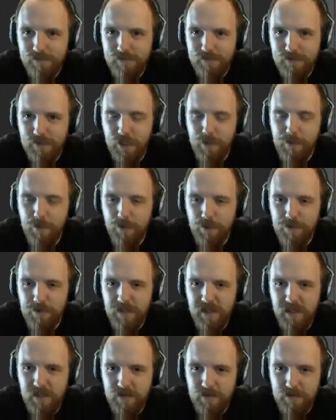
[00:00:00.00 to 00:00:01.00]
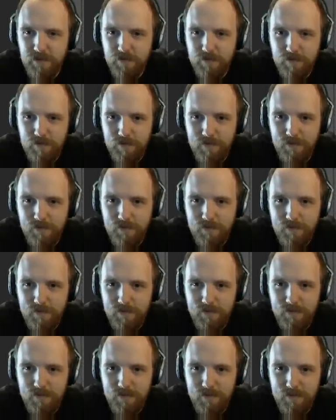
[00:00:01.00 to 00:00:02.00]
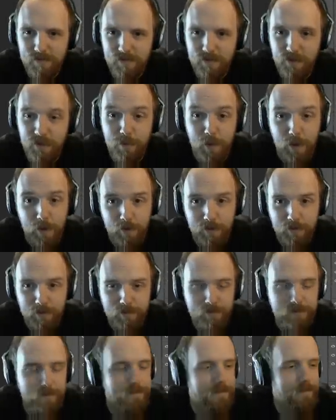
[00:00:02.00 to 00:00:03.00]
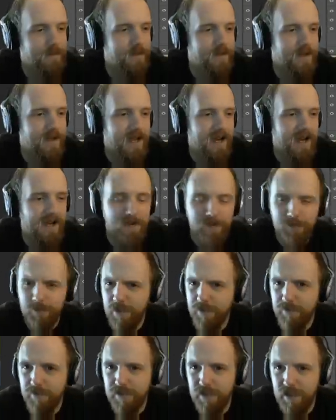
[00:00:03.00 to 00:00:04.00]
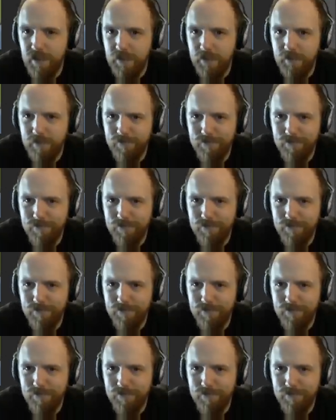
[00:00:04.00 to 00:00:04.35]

Timora's Kiss, the boat, at Raven's Landing